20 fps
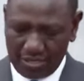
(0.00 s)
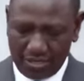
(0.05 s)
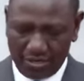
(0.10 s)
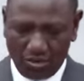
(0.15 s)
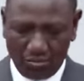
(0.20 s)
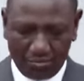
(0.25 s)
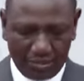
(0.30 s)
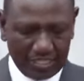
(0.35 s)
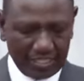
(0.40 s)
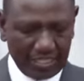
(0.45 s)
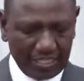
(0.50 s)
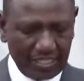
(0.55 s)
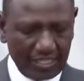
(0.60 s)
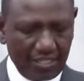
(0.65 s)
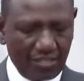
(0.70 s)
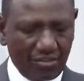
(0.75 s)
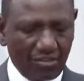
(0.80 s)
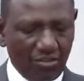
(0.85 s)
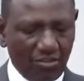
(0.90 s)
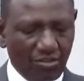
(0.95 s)
Committee
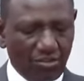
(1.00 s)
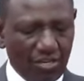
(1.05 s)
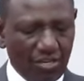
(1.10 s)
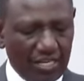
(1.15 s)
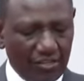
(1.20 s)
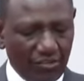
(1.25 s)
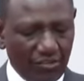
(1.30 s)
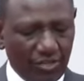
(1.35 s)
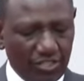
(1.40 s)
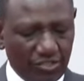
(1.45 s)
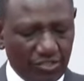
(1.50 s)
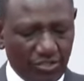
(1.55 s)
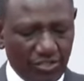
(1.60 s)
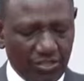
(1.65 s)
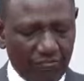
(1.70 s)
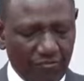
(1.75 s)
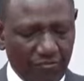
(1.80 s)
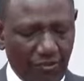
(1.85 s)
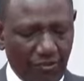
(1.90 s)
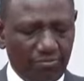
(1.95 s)
on Education
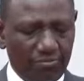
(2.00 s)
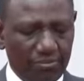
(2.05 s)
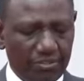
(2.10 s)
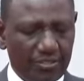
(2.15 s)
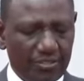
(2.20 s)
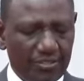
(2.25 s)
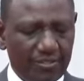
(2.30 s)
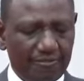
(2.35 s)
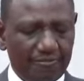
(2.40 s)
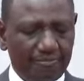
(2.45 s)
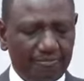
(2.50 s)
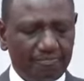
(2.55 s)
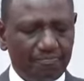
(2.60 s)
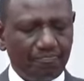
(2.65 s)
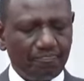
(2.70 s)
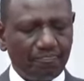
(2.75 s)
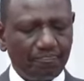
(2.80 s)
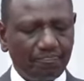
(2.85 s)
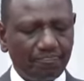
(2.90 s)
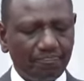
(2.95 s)
Reforms.
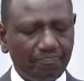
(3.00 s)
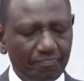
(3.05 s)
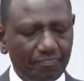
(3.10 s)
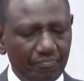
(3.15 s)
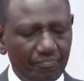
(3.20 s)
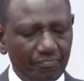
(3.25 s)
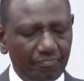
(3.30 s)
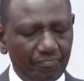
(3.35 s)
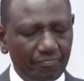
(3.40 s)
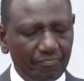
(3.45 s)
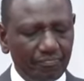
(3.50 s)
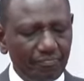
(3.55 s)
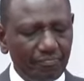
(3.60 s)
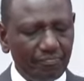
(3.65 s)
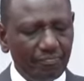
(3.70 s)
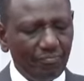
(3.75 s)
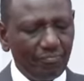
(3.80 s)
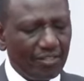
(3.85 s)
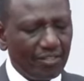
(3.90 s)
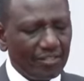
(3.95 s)

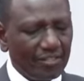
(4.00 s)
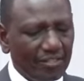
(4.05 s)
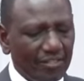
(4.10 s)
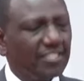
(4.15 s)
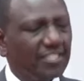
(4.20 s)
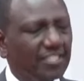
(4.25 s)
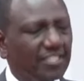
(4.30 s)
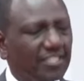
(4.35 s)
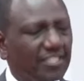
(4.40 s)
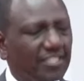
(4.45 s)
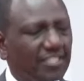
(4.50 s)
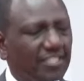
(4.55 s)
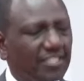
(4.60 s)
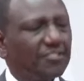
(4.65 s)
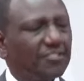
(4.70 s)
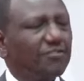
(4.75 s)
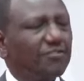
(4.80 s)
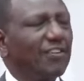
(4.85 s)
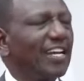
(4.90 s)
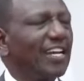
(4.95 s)
This financial year,
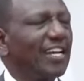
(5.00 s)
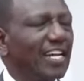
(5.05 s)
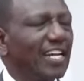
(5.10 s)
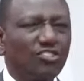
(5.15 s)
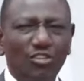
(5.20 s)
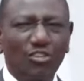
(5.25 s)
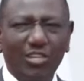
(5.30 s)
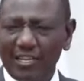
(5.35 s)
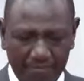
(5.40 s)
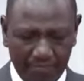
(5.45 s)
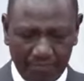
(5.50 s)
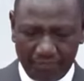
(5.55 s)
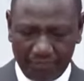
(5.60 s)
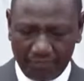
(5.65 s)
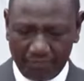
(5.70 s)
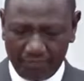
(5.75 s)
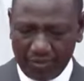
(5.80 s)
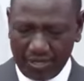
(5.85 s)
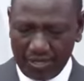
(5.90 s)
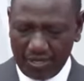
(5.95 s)

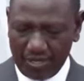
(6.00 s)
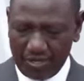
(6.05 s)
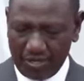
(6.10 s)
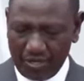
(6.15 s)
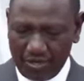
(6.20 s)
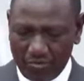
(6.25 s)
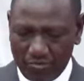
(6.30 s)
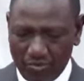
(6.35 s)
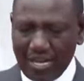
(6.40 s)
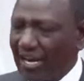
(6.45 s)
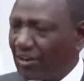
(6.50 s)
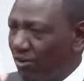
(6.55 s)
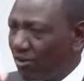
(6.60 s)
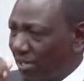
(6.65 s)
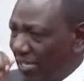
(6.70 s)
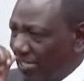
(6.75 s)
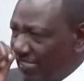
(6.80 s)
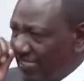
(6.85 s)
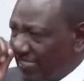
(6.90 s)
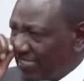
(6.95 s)
we have
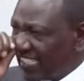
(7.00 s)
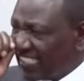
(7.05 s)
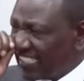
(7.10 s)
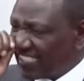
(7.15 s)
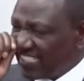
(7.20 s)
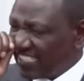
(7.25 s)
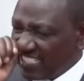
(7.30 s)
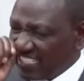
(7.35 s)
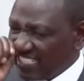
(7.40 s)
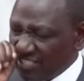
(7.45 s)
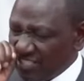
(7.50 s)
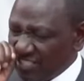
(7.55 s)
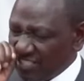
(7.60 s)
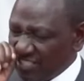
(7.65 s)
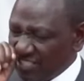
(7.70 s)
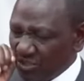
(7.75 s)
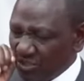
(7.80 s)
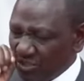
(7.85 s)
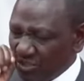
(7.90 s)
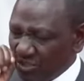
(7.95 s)
allocated
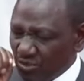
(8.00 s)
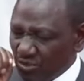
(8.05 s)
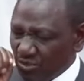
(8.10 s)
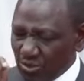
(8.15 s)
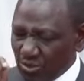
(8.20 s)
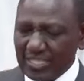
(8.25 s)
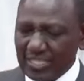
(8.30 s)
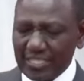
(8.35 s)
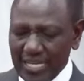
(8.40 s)
28.3